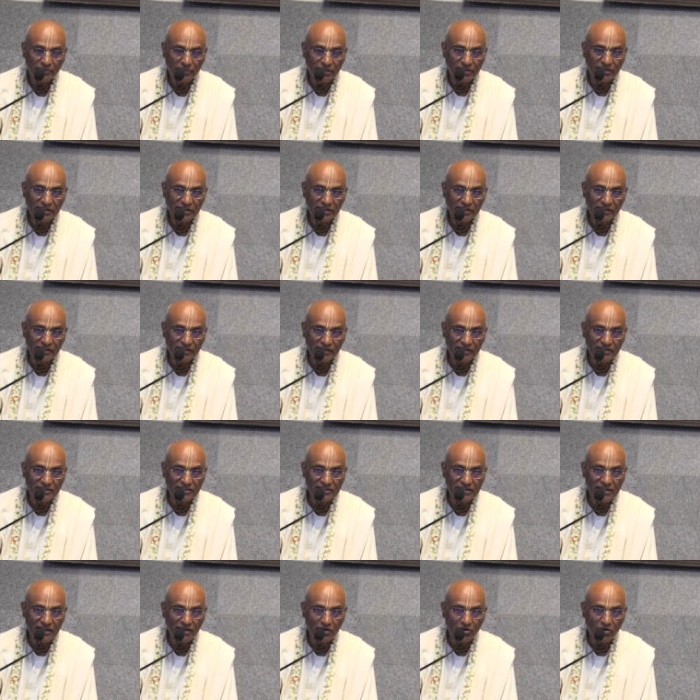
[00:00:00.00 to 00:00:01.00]
material
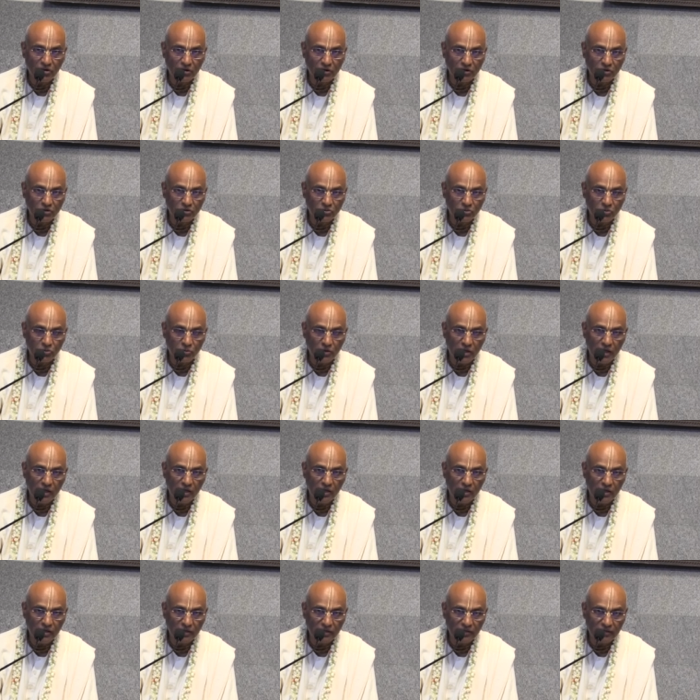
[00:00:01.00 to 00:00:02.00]
energy according to guna
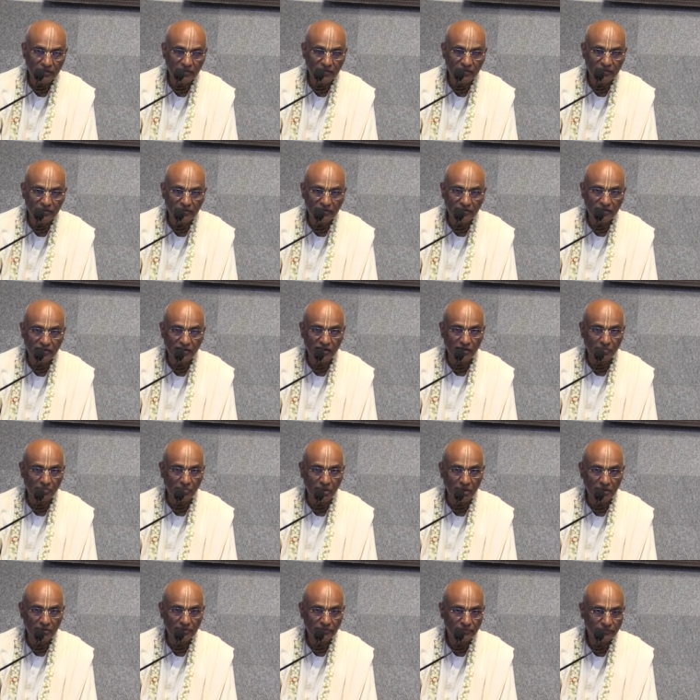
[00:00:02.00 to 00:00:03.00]
and
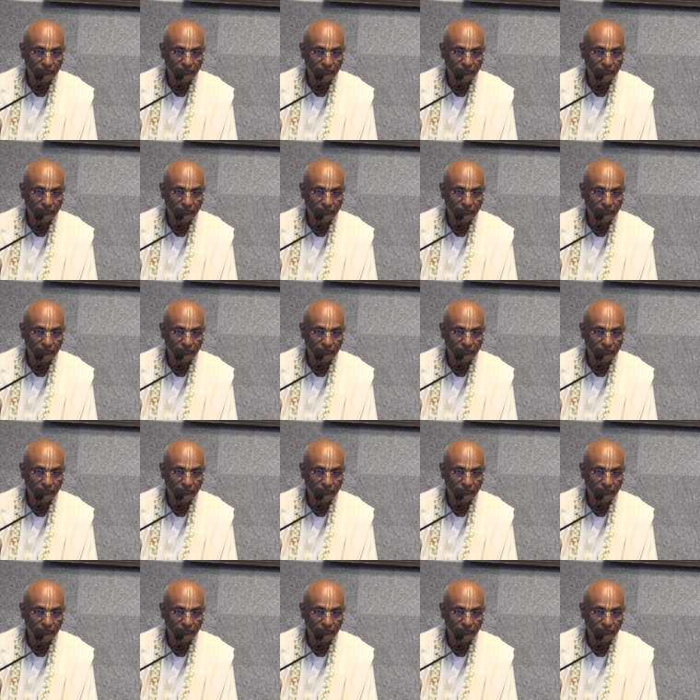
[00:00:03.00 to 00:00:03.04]
karma